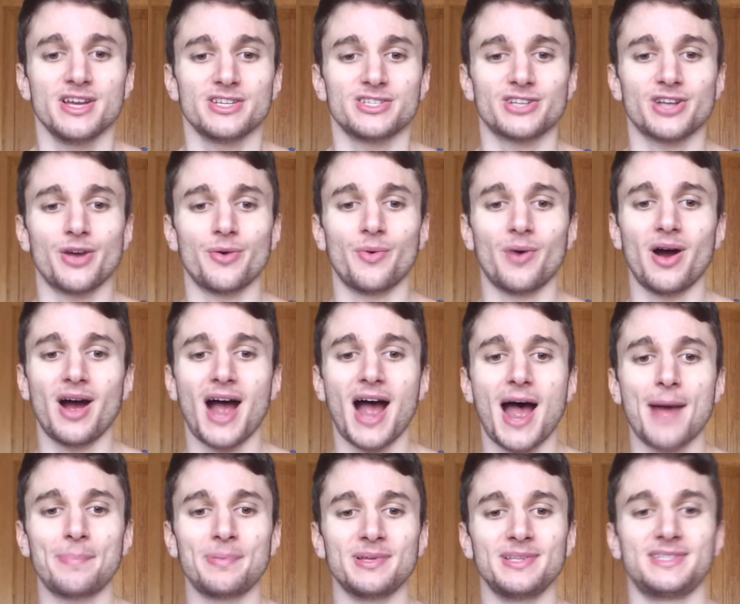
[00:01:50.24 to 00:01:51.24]
So what
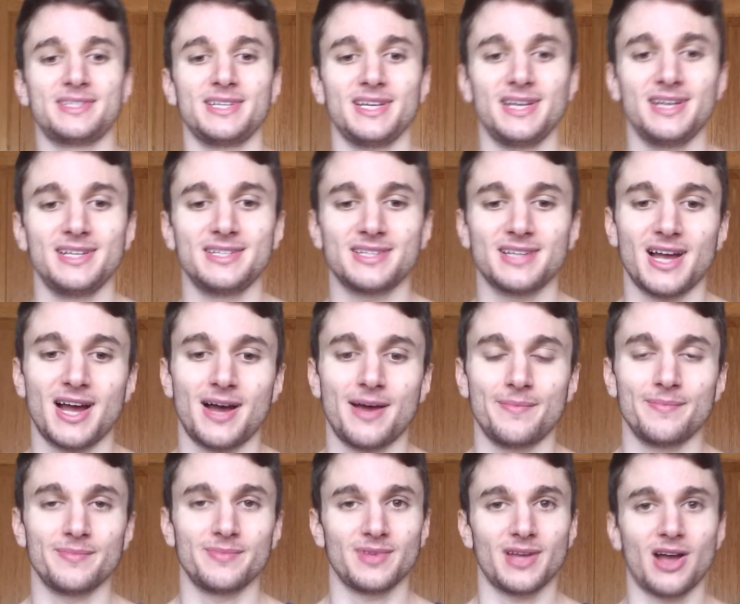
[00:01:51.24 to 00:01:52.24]
happens is,
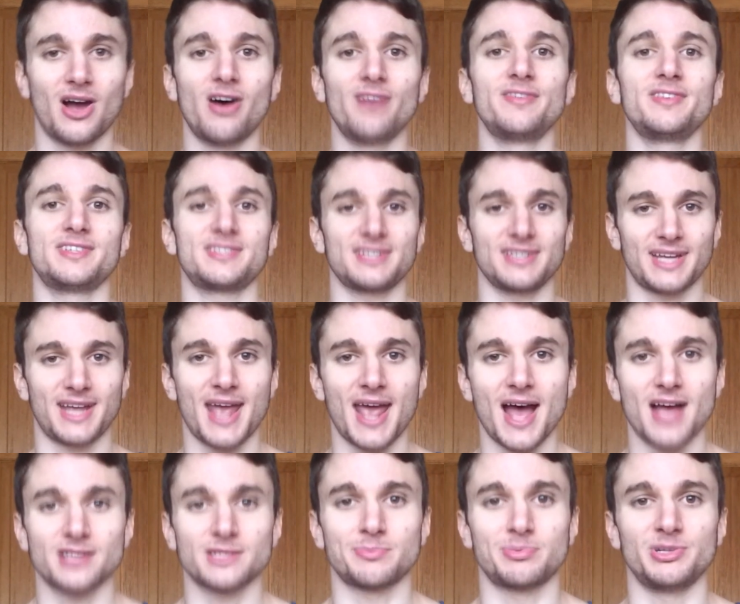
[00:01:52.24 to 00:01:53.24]
obviously
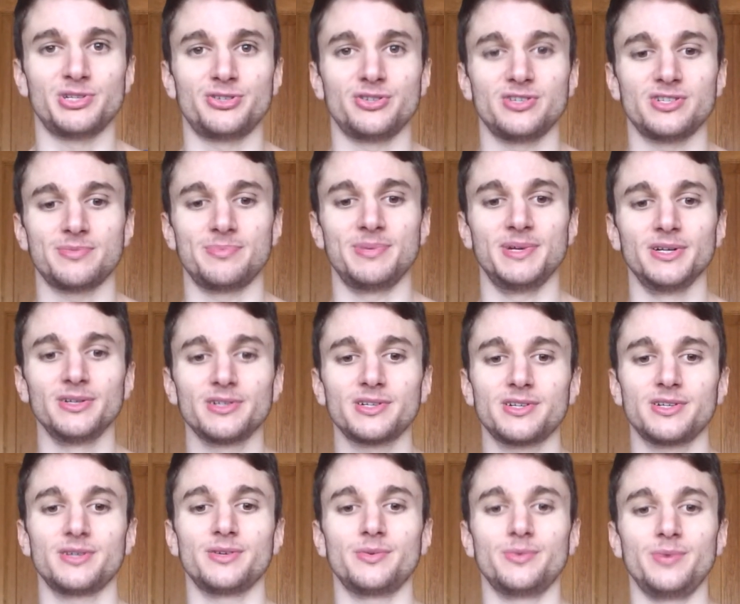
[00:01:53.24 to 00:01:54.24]
cows produce
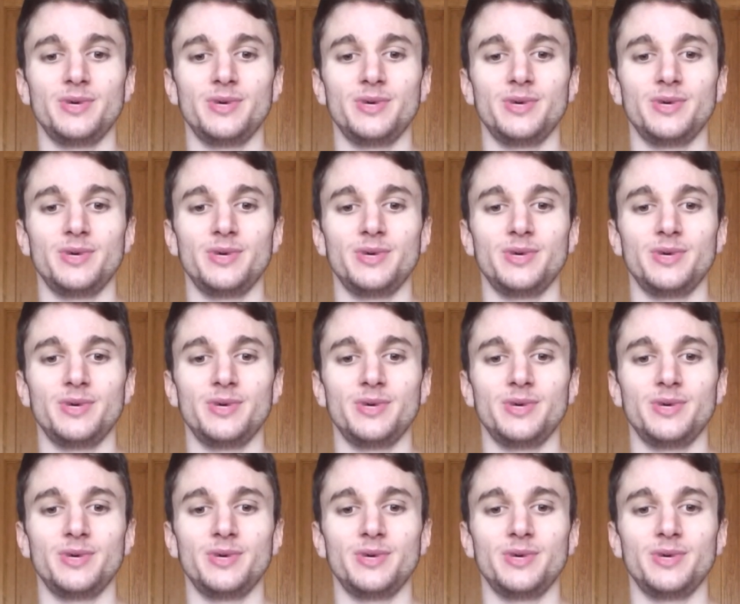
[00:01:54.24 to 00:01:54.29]
milk,